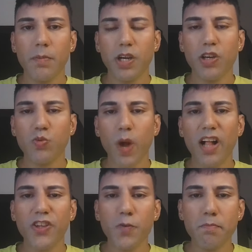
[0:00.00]
Because
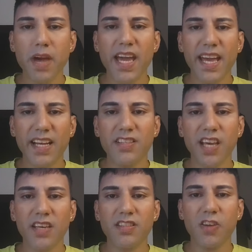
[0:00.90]
while you may
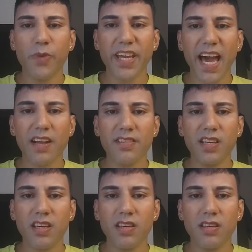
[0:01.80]
exist in
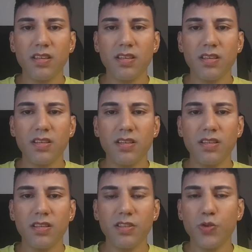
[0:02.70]
reality,
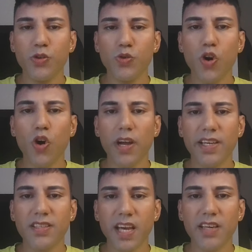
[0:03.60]
you do not
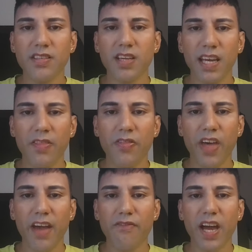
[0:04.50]
exist in
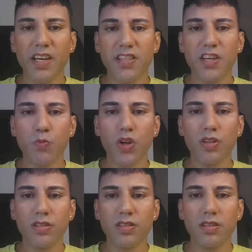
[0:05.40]
their fantasy
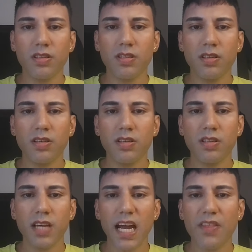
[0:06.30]
world.
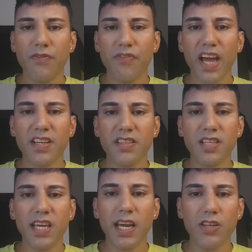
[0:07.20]
And the
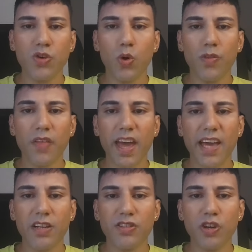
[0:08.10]
fantasy is all that
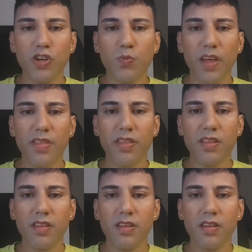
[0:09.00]
they're concerned with.